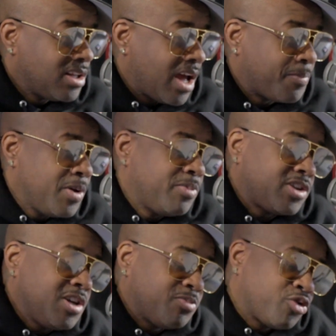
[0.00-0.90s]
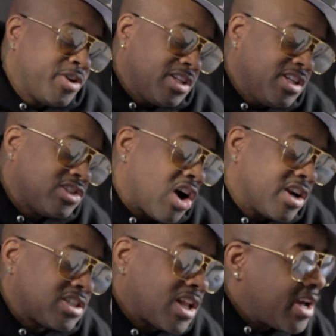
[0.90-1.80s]
Like, people keep treating these
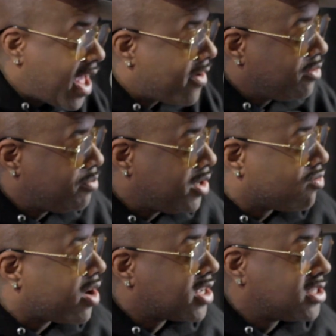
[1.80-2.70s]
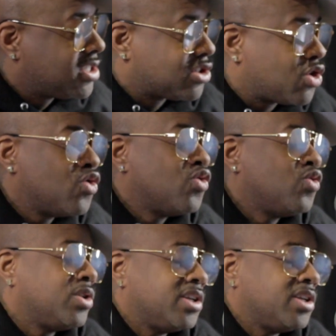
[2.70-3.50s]
artists like having big records is cool,